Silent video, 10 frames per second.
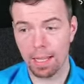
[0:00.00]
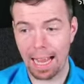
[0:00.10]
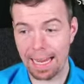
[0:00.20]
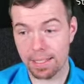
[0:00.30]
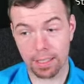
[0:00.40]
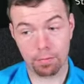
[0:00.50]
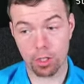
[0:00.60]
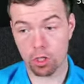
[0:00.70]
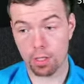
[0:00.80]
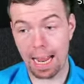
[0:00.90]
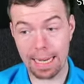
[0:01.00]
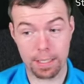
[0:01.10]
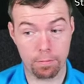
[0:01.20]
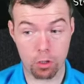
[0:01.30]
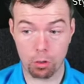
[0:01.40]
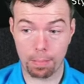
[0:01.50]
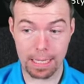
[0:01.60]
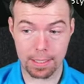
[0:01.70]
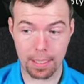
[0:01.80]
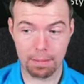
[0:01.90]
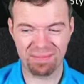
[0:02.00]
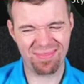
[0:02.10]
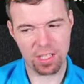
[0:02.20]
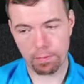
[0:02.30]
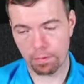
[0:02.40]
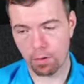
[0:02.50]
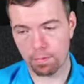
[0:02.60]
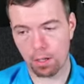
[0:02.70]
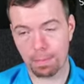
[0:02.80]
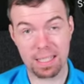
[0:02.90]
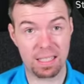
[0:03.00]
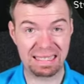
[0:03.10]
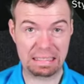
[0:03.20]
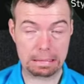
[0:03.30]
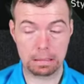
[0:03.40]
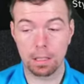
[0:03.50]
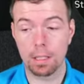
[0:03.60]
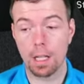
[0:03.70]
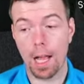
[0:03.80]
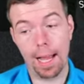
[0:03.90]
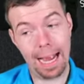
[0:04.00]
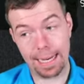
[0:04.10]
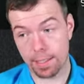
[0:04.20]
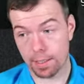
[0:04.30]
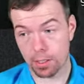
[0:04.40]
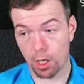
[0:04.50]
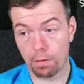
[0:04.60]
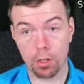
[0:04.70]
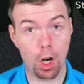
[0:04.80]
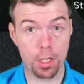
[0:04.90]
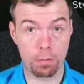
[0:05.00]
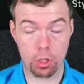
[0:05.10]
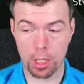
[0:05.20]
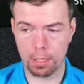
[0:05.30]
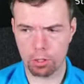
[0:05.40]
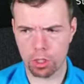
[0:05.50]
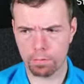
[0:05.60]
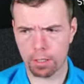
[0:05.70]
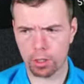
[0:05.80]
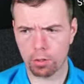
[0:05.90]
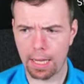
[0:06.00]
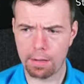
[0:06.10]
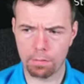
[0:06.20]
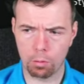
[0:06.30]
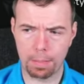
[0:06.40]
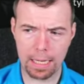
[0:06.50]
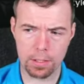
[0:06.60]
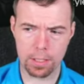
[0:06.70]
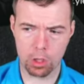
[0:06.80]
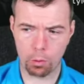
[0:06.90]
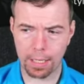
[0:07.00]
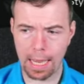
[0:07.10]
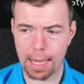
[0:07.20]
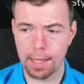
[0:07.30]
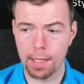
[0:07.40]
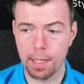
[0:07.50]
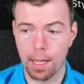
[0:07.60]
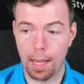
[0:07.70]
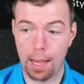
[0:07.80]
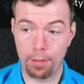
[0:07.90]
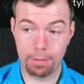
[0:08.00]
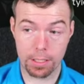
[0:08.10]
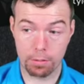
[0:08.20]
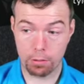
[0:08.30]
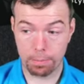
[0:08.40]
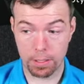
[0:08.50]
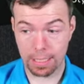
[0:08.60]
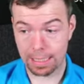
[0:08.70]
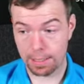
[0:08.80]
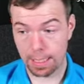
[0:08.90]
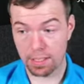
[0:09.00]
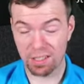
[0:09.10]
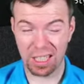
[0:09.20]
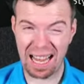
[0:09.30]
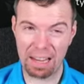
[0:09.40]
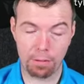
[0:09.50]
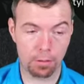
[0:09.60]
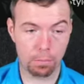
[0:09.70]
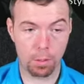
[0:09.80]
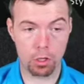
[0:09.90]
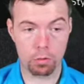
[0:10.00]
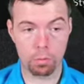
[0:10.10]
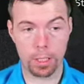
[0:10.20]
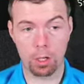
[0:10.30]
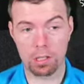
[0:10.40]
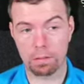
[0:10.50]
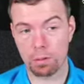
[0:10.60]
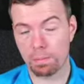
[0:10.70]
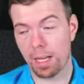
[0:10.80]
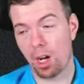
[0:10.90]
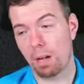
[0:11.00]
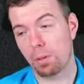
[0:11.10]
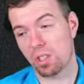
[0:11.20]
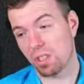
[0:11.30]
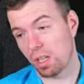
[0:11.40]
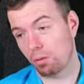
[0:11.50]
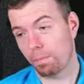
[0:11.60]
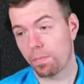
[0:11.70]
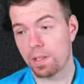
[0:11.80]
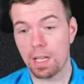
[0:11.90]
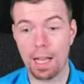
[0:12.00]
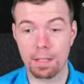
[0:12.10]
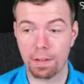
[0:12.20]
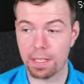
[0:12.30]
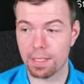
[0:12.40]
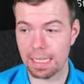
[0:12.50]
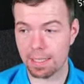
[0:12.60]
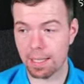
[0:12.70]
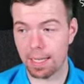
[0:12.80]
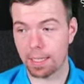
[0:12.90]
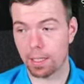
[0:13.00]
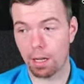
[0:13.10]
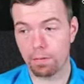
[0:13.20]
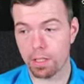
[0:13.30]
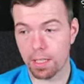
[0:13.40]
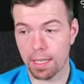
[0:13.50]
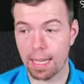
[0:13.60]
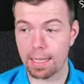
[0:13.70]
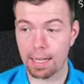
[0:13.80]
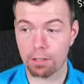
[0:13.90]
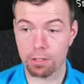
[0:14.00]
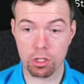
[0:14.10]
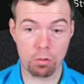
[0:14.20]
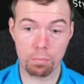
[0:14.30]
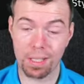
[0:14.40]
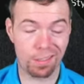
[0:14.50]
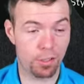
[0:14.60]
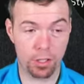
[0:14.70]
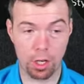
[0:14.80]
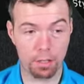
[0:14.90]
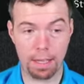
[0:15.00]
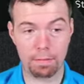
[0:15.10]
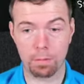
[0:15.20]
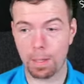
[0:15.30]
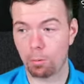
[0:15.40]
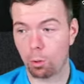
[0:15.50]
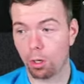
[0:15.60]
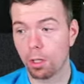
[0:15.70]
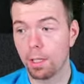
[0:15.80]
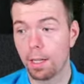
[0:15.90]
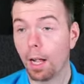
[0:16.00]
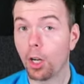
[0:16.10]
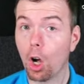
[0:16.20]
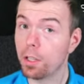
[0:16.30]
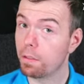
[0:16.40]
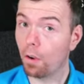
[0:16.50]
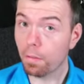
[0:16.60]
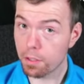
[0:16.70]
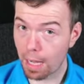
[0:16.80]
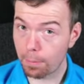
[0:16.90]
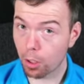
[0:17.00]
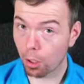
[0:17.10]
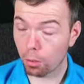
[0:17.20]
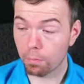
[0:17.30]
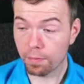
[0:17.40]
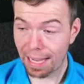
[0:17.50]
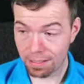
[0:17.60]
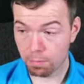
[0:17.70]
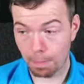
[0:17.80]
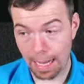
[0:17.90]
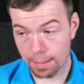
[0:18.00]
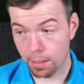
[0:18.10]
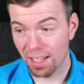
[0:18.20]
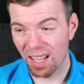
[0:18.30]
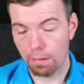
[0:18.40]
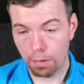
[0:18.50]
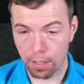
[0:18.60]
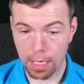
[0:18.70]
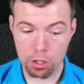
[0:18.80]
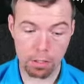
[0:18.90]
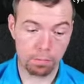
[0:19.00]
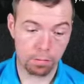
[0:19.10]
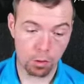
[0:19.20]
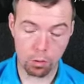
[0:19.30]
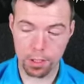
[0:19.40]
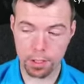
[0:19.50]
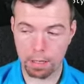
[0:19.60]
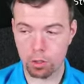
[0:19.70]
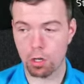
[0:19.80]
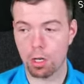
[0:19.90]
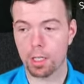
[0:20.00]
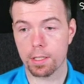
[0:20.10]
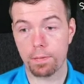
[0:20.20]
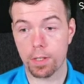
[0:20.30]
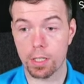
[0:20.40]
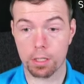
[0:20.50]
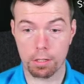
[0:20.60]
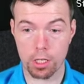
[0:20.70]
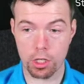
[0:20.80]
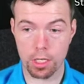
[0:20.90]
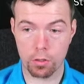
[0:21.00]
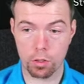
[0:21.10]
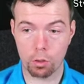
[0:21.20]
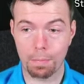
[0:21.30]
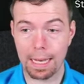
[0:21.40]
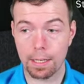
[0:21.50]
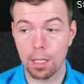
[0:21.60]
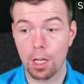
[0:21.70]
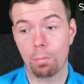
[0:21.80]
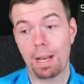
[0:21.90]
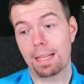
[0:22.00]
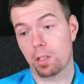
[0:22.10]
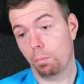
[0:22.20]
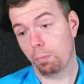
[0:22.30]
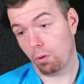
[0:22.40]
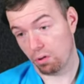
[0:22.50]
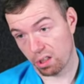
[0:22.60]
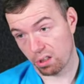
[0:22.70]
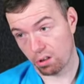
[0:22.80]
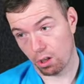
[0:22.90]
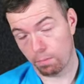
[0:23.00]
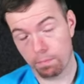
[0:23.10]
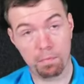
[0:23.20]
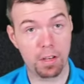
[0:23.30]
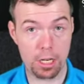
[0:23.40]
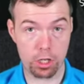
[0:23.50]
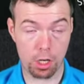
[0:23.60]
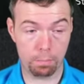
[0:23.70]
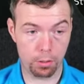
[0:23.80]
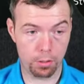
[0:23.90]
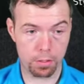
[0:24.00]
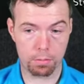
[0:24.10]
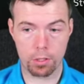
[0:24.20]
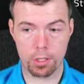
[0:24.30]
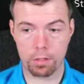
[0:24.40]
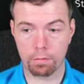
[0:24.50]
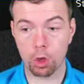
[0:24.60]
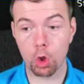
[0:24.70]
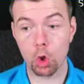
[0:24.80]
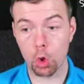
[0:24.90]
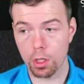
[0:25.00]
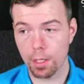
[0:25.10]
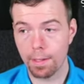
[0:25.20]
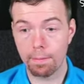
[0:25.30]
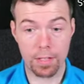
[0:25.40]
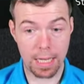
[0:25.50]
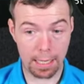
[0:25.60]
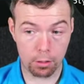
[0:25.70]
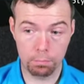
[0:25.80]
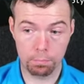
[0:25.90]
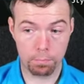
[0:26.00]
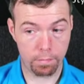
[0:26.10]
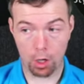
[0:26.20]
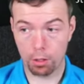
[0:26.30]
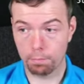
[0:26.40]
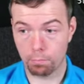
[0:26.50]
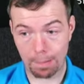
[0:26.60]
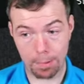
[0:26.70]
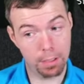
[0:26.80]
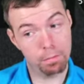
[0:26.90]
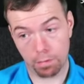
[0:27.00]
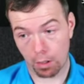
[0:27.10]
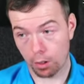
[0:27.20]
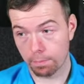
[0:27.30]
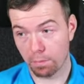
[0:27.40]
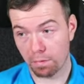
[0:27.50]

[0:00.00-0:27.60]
86 vision, 87 short passing, 75 long passing, 86 curve, 92 agility, which is very good. 84 balance is okay. The rest of the dribbling stats are decent. 85 composure would have been nice if it was a bit higher, but still. Defending stats stink. Obviously, head and accuracy, jumping, none of that from Almiron. 95 stamina, though. That's mad. 58 strength, of course, is never strong. 76 aggression isn't too bad. Playstyle pluses, though. Finesse shot plus, which is good. Technical, fine. Rapid, fine.